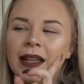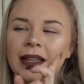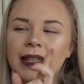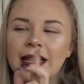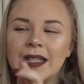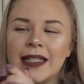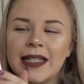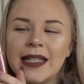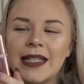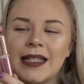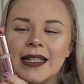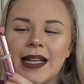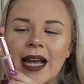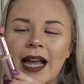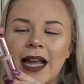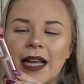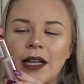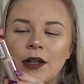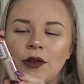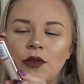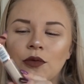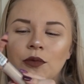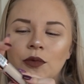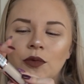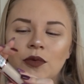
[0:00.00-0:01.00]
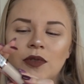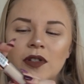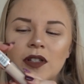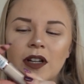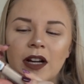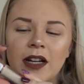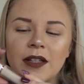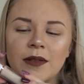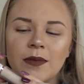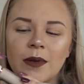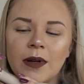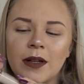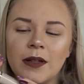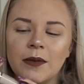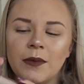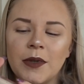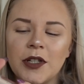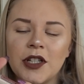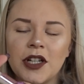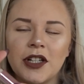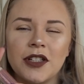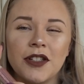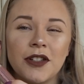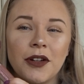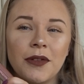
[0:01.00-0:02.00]
This is a normal size one,
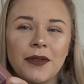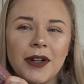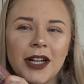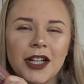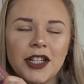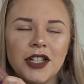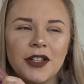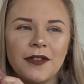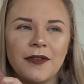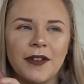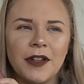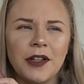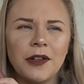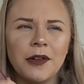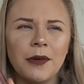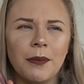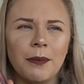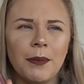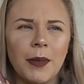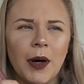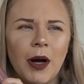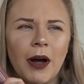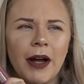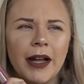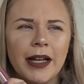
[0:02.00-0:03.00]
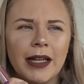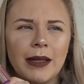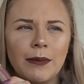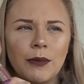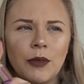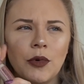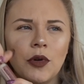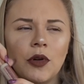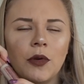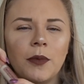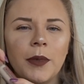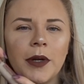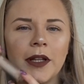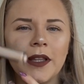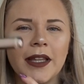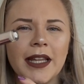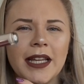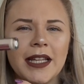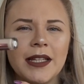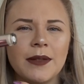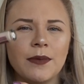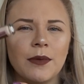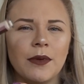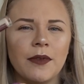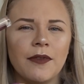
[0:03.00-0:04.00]
which I don't actually think you can buy anymore, but
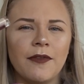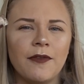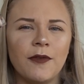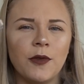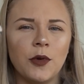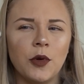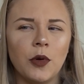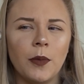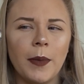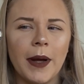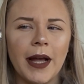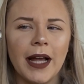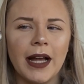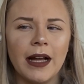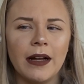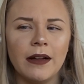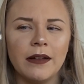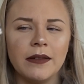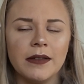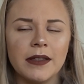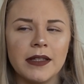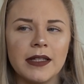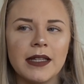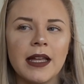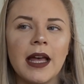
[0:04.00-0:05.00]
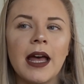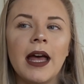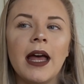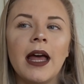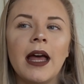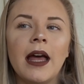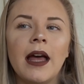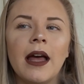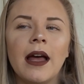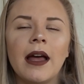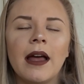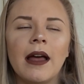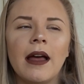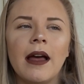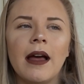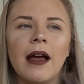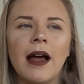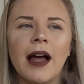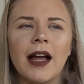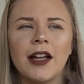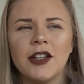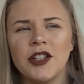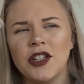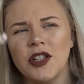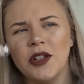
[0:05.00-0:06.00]
these were £4.
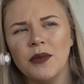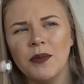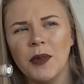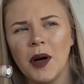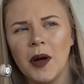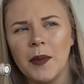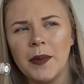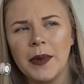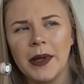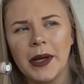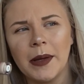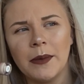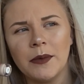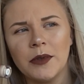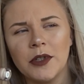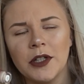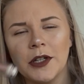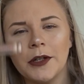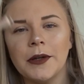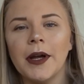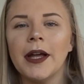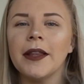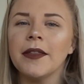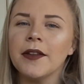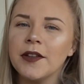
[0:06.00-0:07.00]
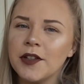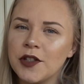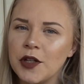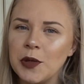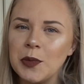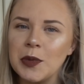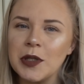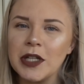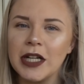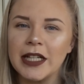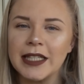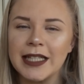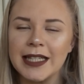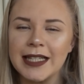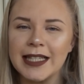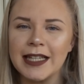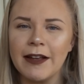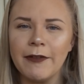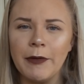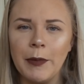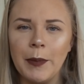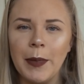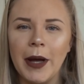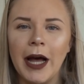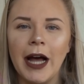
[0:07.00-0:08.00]
Actually, you might be able to. And the supersize is
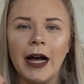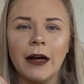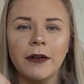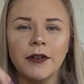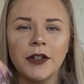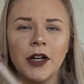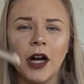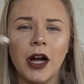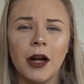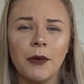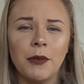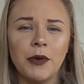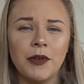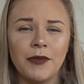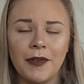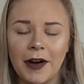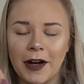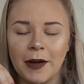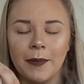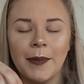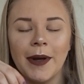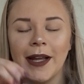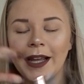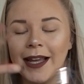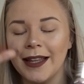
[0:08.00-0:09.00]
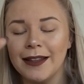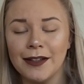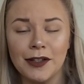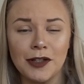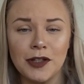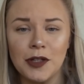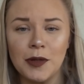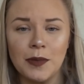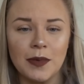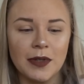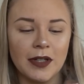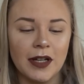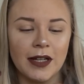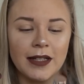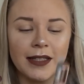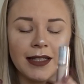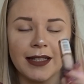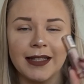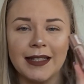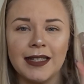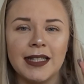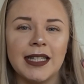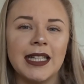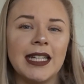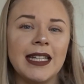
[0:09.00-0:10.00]
£7. I would recommend getting the supersize
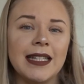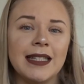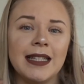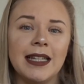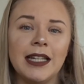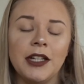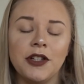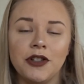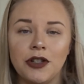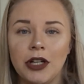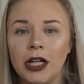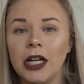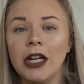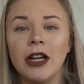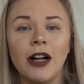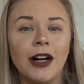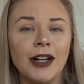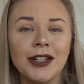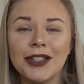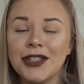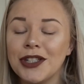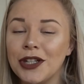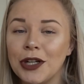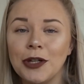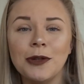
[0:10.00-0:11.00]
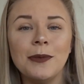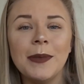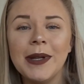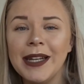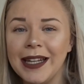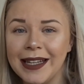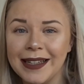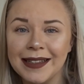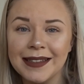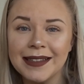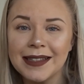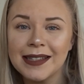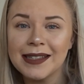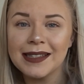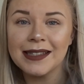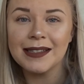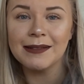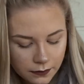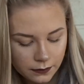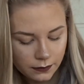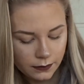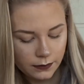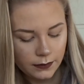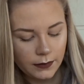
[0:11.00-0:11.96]
because these literally last 2 minutes.